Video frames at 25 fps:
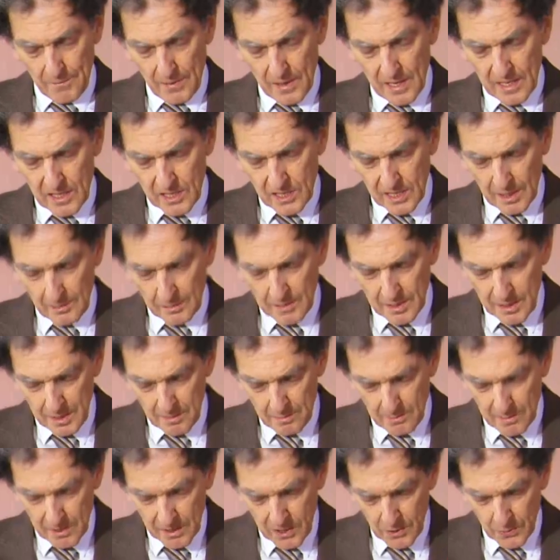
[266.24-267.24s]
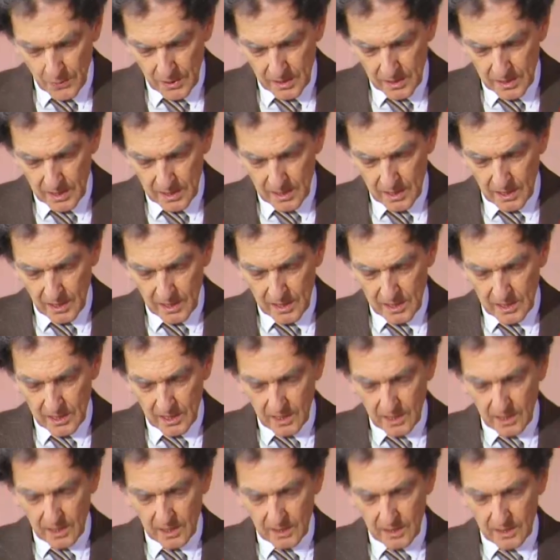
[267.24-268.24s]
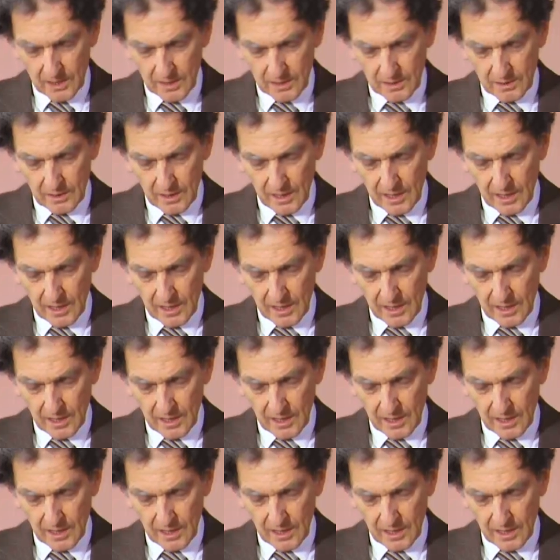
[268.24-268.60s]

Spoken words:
In September 2019,